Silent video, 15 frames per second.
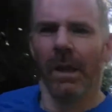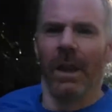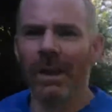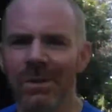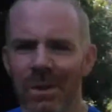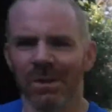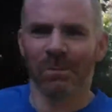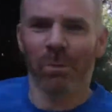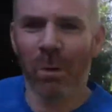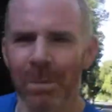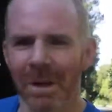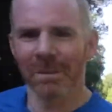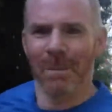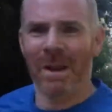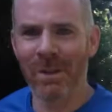As you can
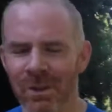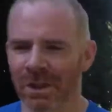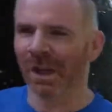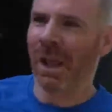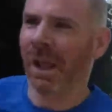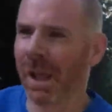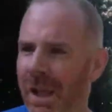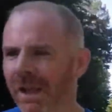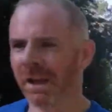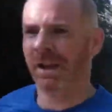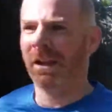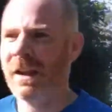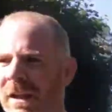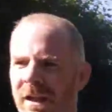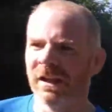probably imagine,
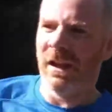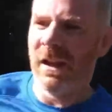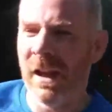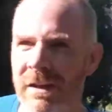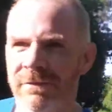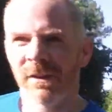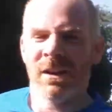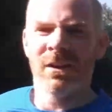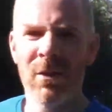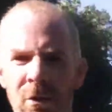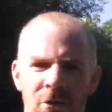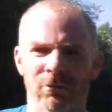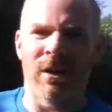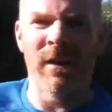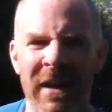having
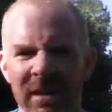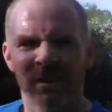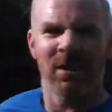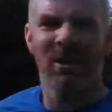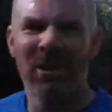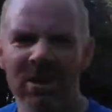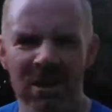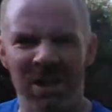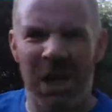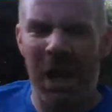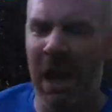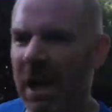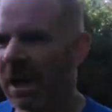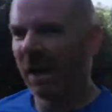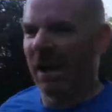not run that distance
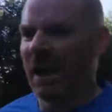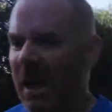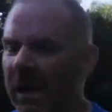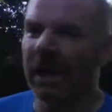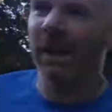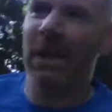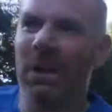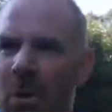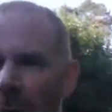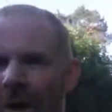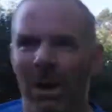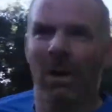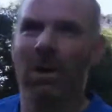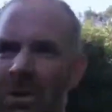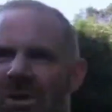in quite
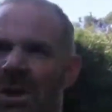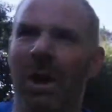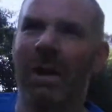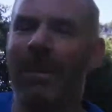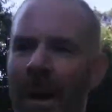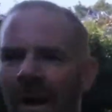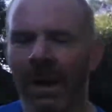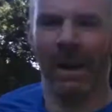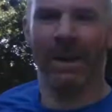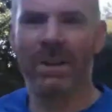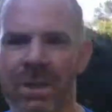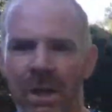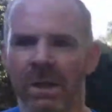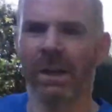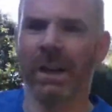a long time, and
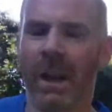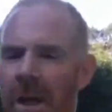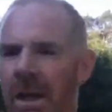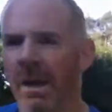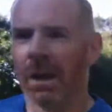certainly